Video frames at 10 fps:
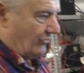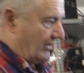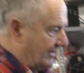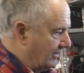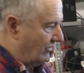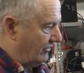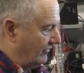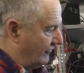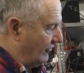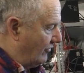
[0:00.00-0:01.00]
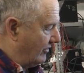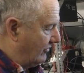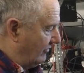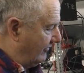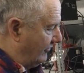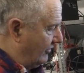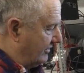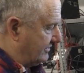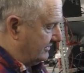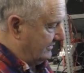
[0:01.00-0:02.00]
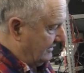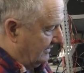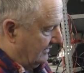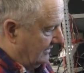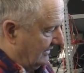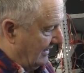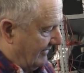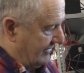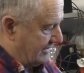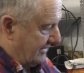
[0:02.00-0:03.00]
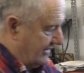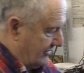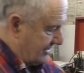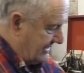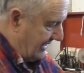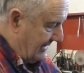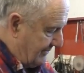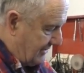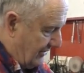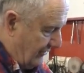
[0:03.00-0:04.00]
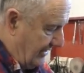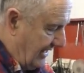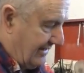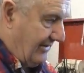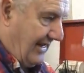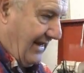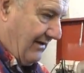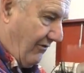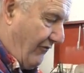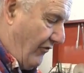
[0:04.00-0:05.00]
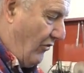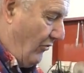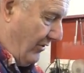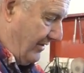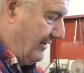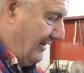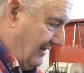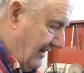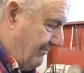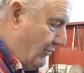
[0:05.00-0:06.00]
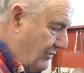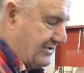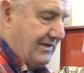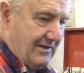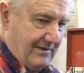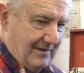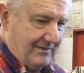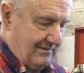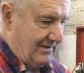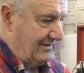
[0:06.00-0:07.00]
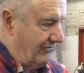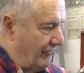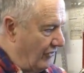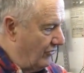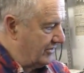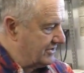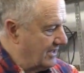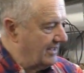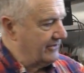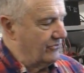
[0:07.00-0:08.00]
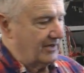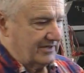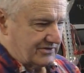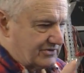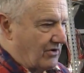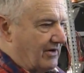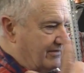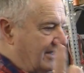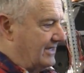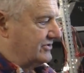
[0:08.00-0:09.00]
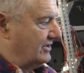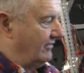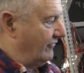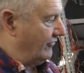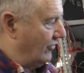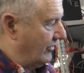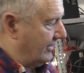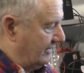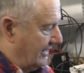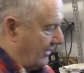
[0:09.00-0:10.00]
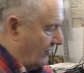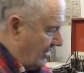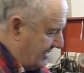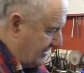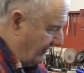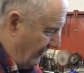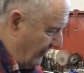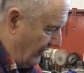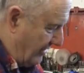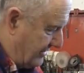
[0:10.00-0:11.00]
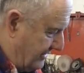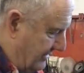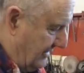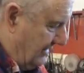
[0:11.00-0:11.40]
wanted to go into forward or reverse. And obviously it was set up so when you had the handle forward and pushed it, it did the forward solenoid and started the engine in forward, and likewise in reverse.